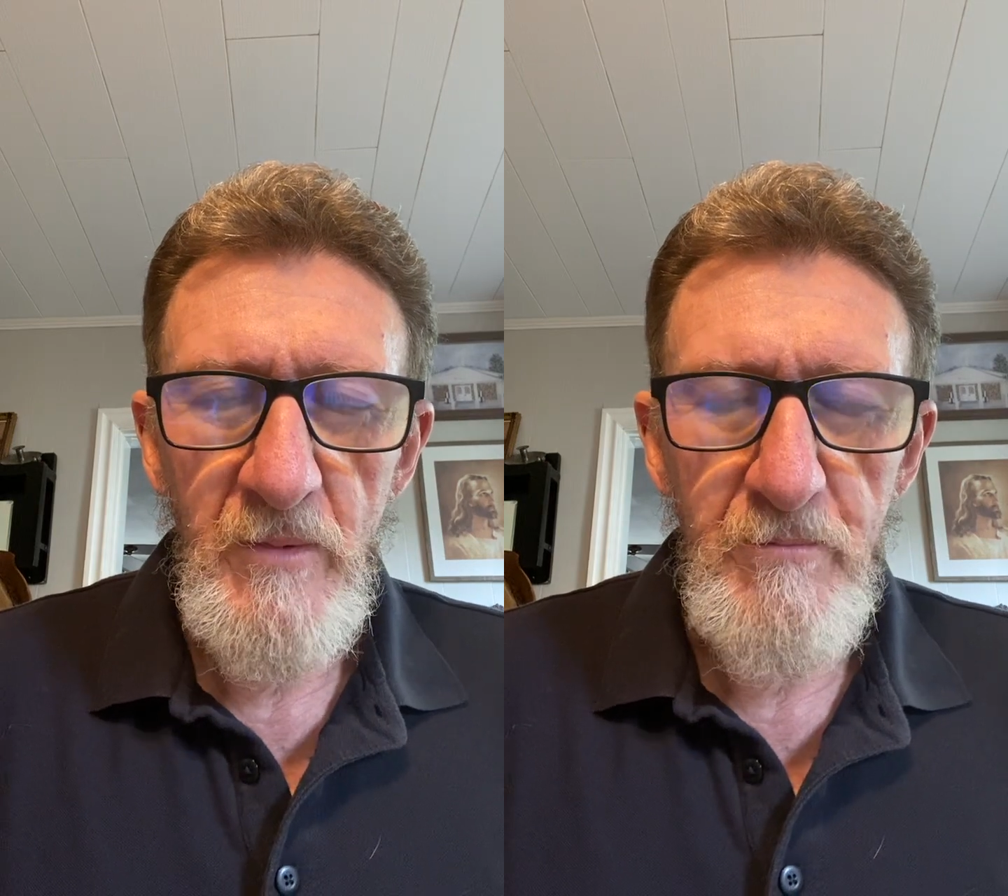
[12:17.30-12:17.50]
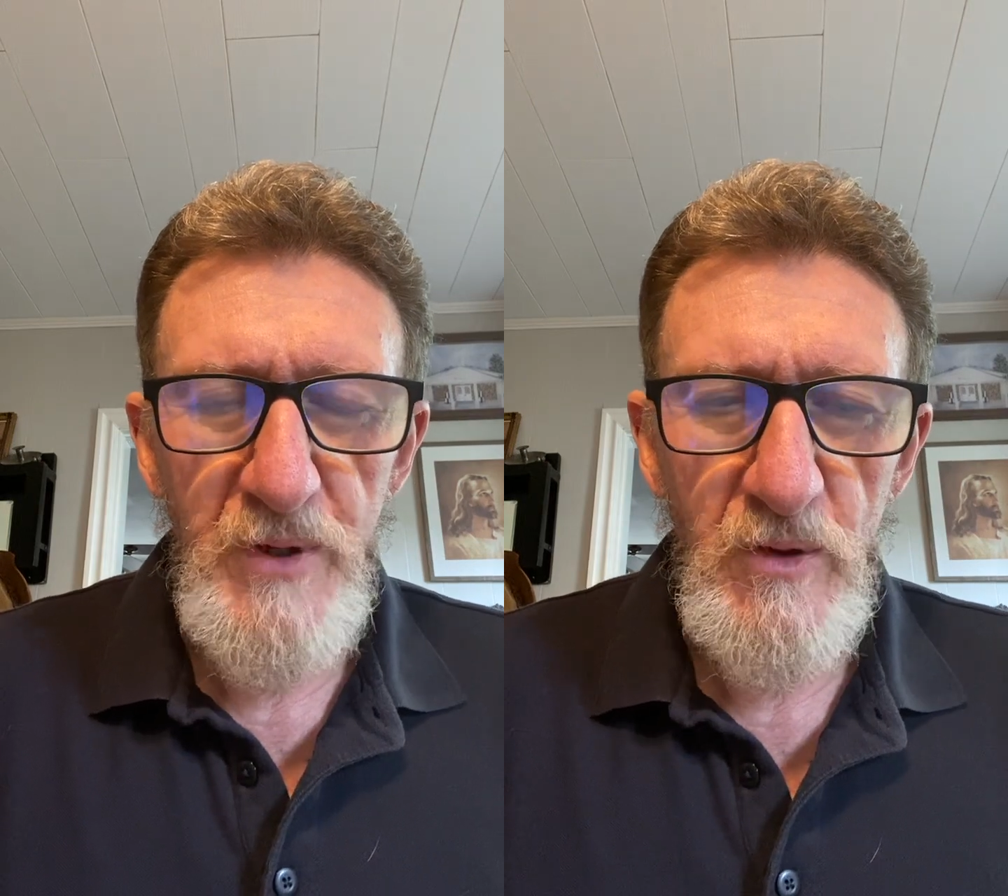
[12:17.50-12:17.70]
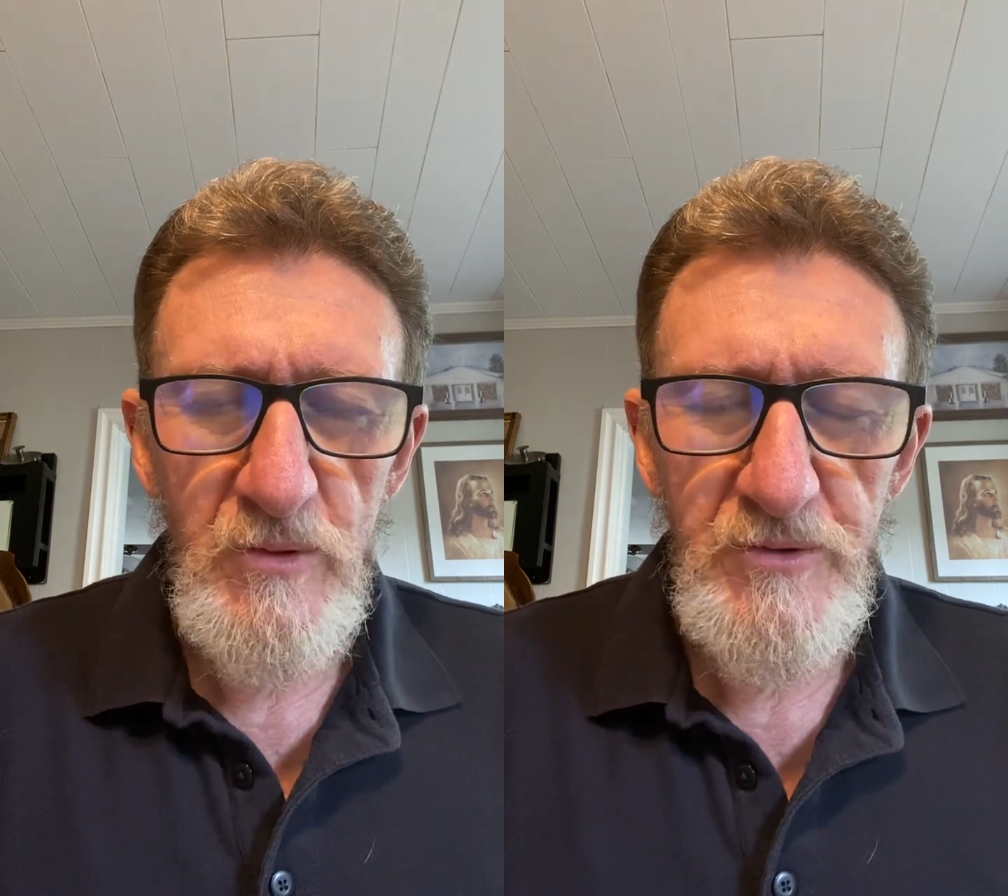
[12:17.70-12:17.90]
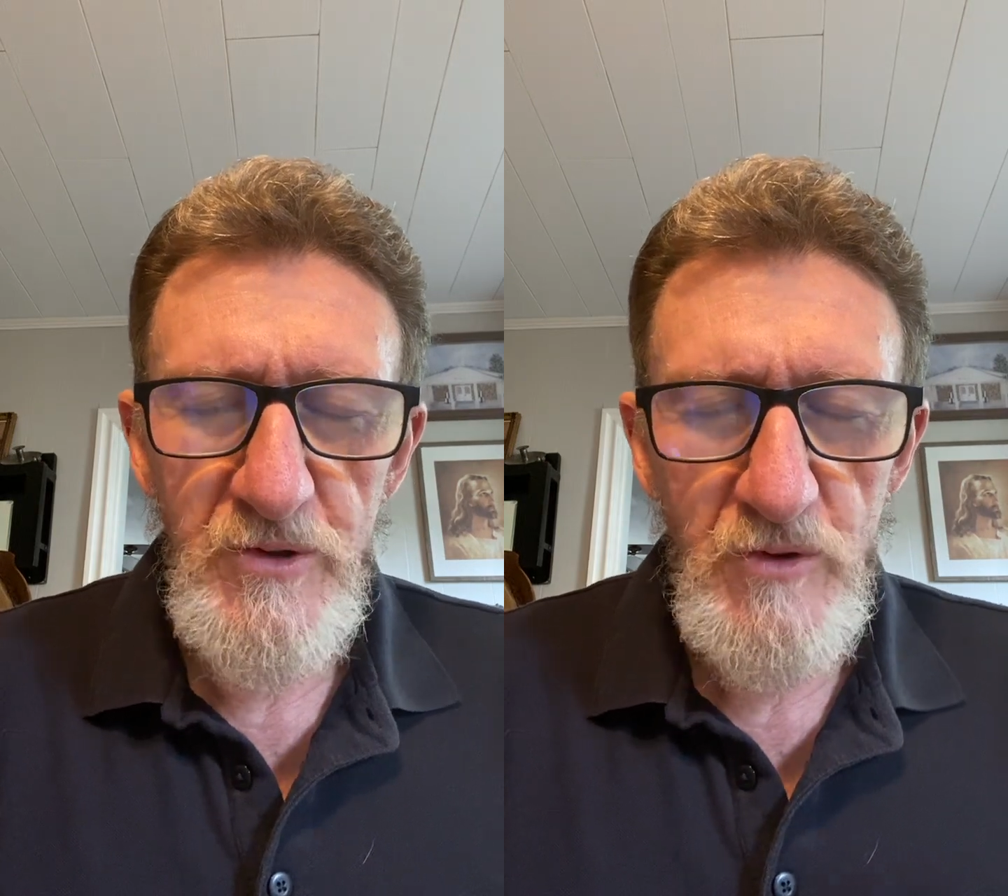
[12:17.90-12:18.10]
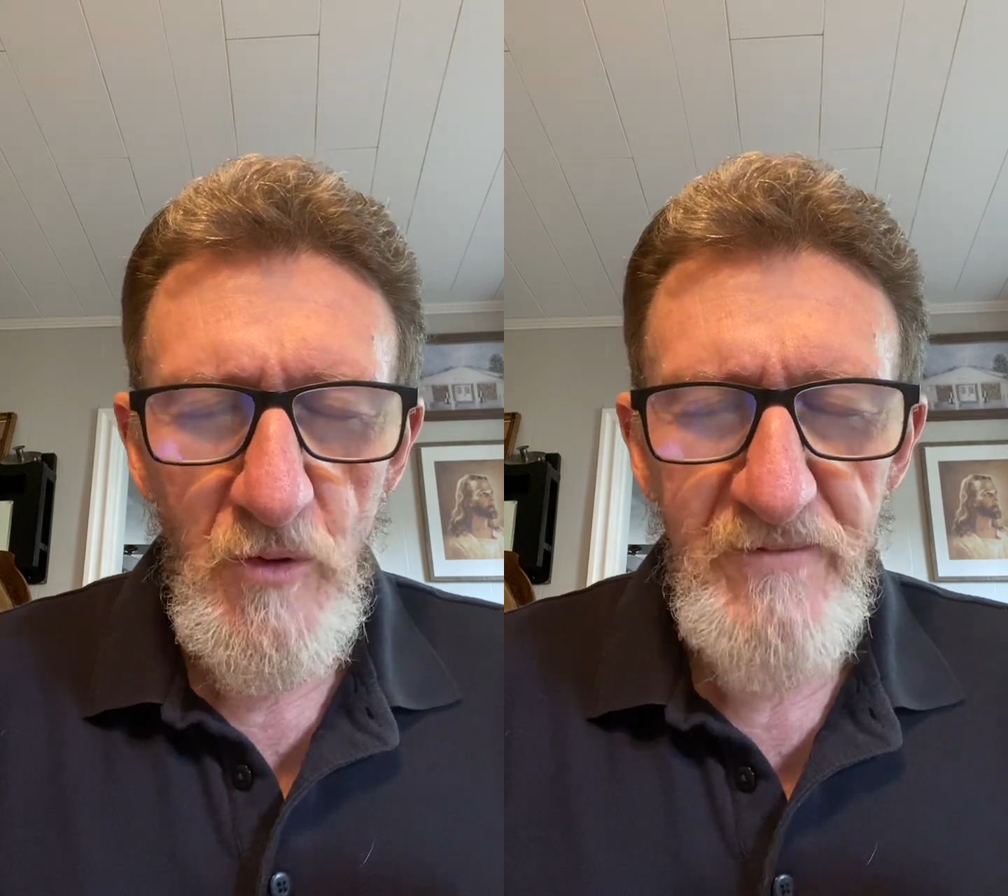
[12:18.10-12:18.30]
Build
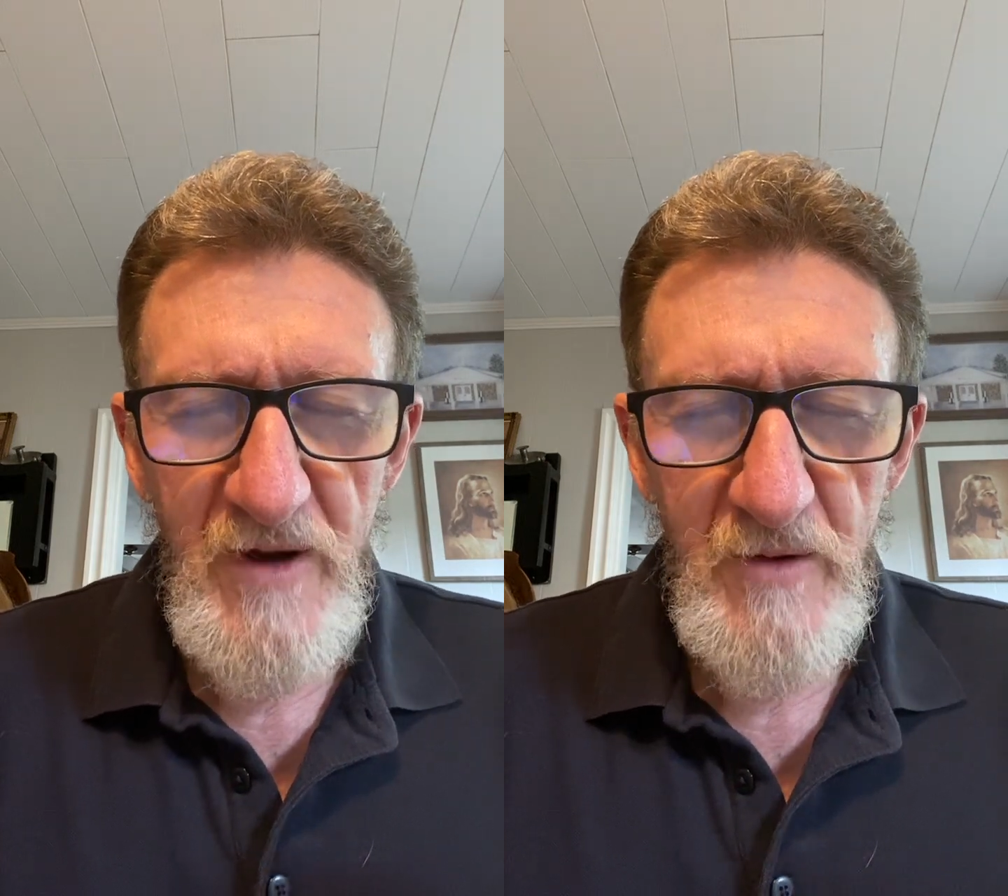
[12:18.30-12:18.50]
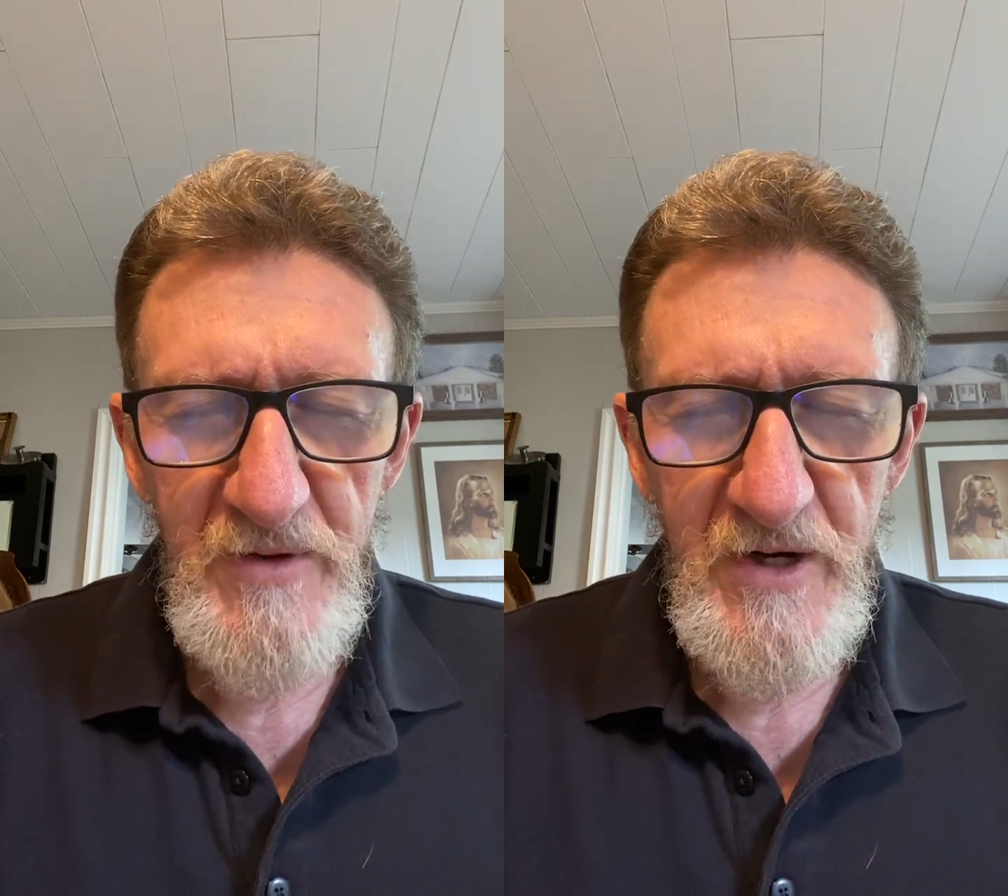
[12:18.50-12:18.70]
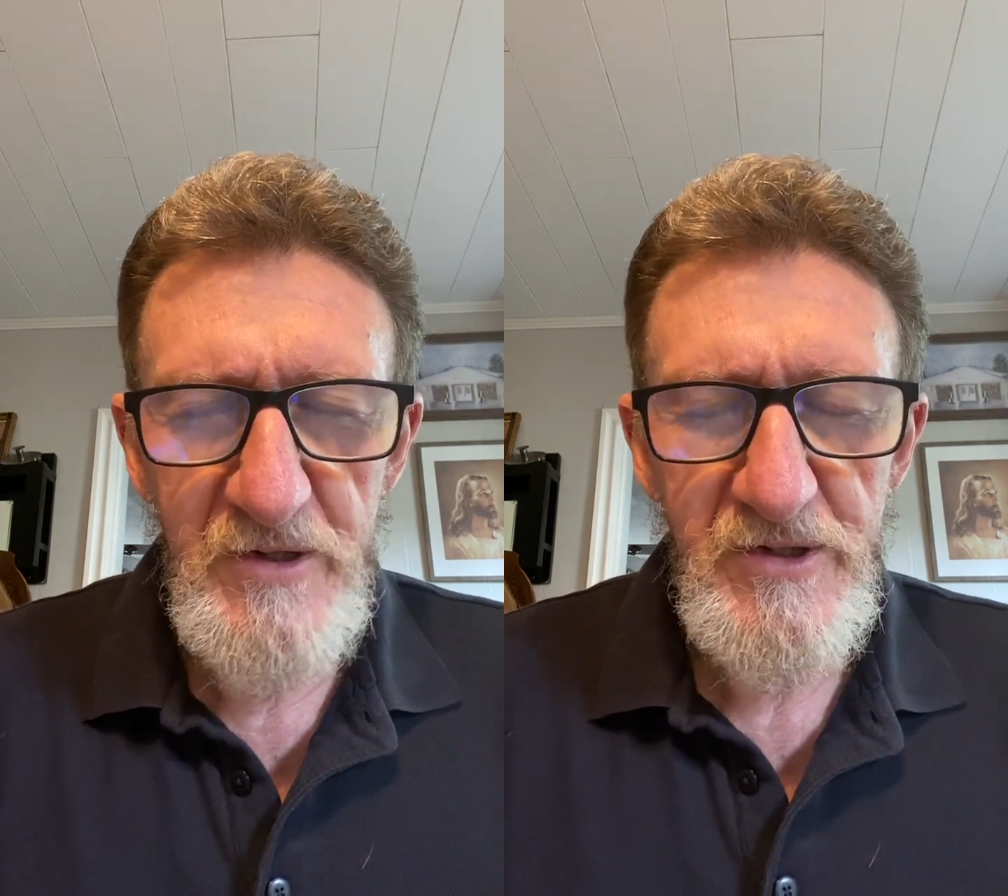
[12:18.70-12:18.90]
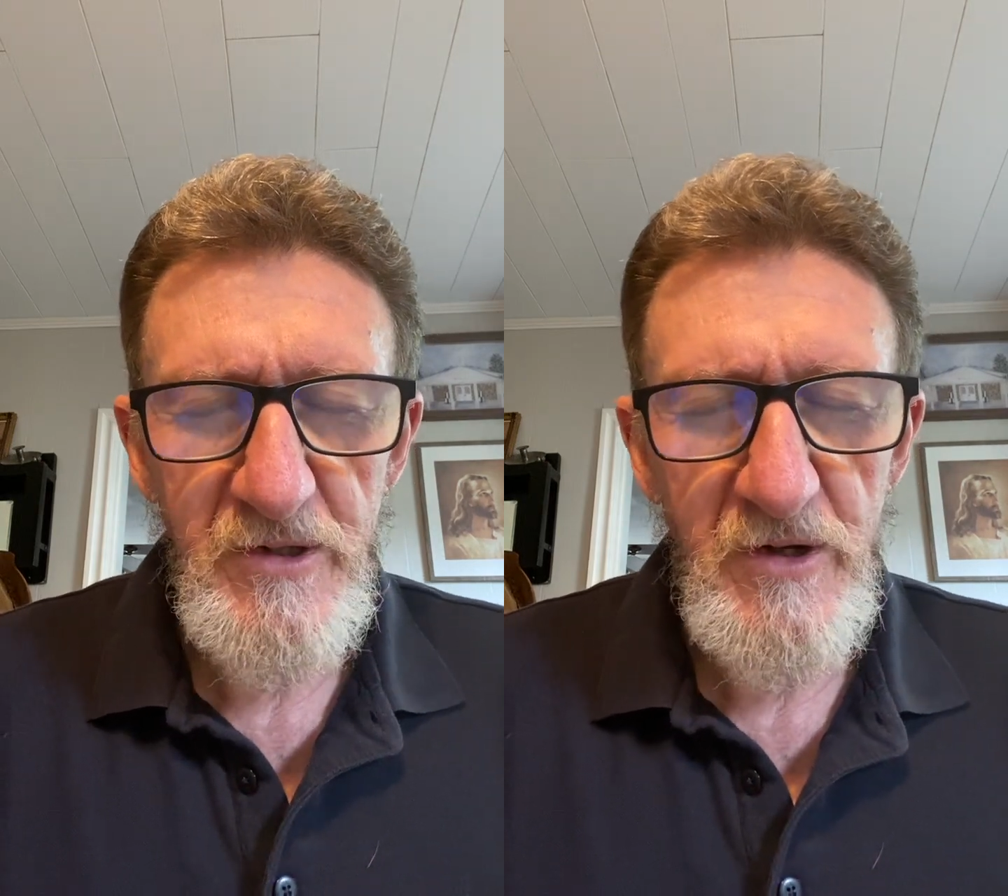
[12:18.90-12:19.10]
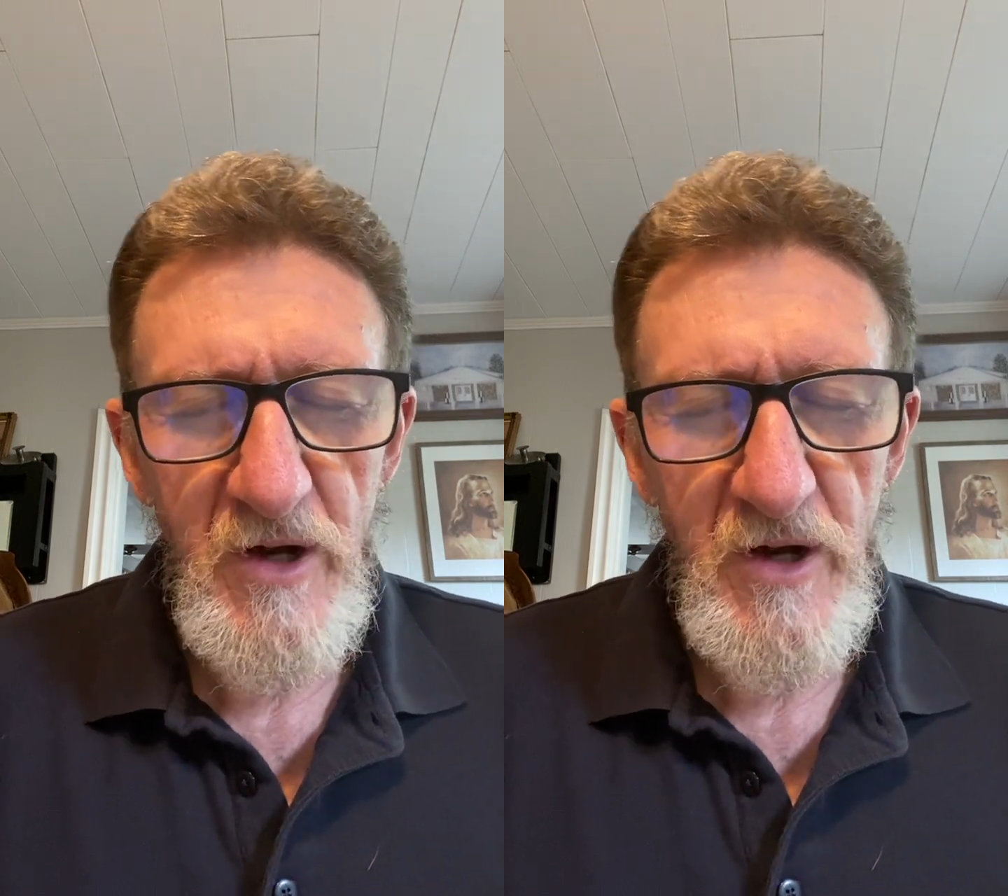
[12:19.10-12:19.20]
your foundation